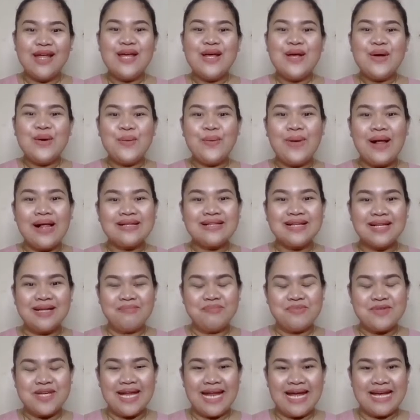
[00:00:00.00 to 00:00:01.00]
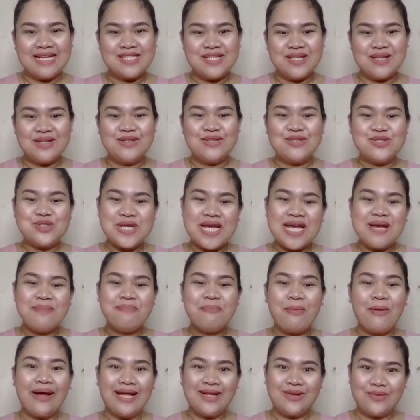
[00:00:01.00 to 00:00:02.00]
Welcome to lesson
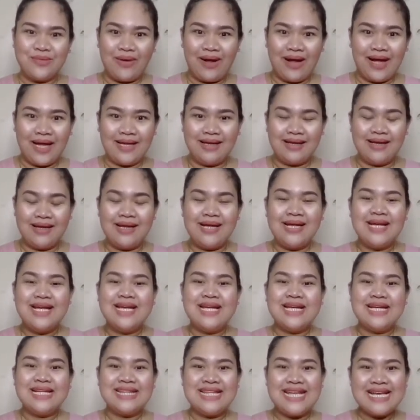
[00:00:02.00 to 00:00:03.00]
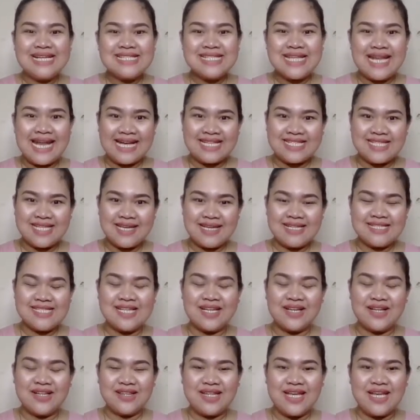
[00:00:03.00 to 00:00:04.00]
3.1. This lesson is a
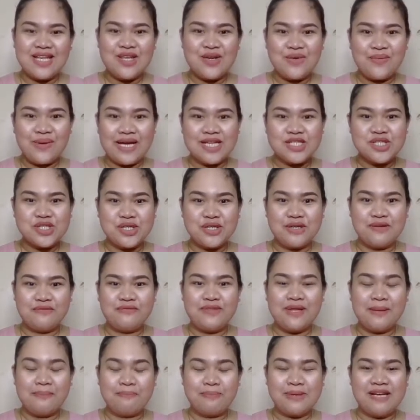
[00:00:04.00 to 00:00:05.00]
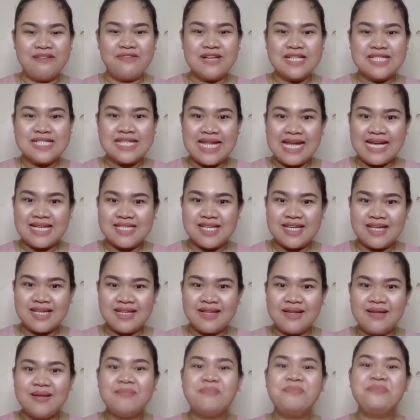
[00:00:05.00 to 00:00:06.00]
continuation of the previous
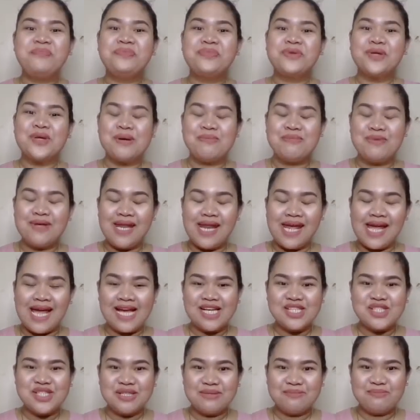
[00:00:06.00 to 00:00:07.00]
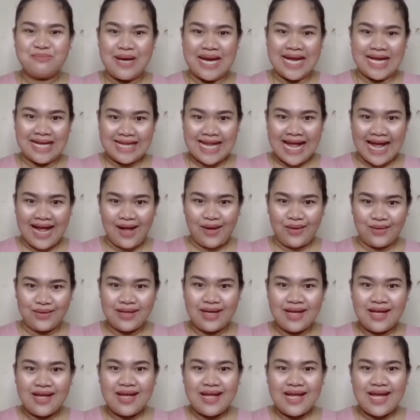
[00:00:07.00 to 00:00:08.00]
lesson, communication breakdown.
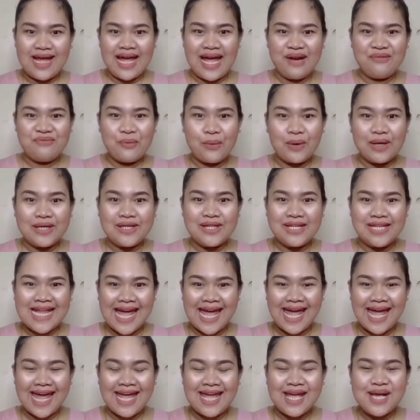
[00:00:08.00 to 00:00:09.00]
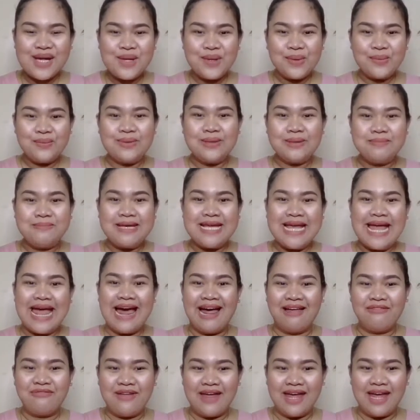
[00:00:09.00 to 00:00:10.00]
And for today, we'll be
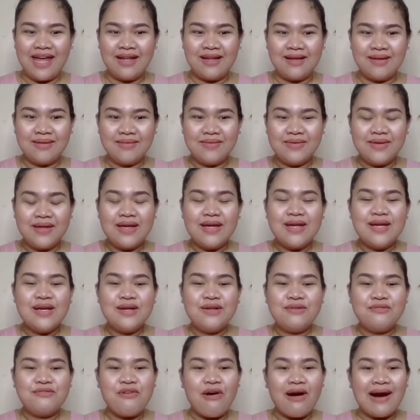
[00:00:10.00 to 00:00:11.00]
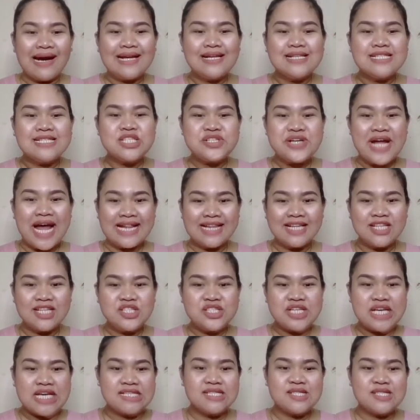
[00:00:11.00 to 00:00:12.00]
having various
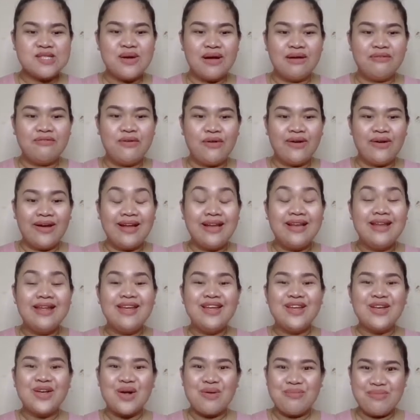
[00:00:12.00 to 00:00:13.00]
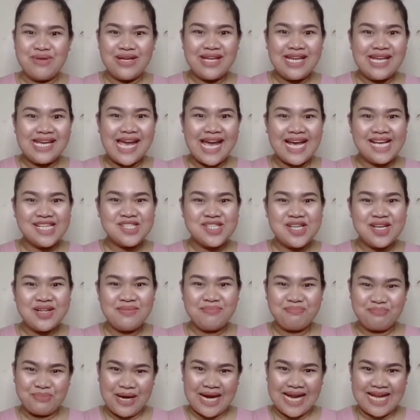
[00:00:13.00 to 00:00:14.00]
strategies to avoid communication
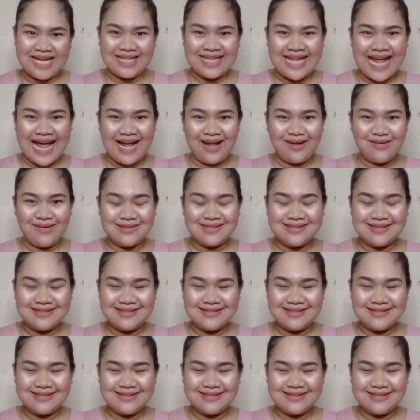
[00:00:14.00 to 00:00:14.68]
breakdown.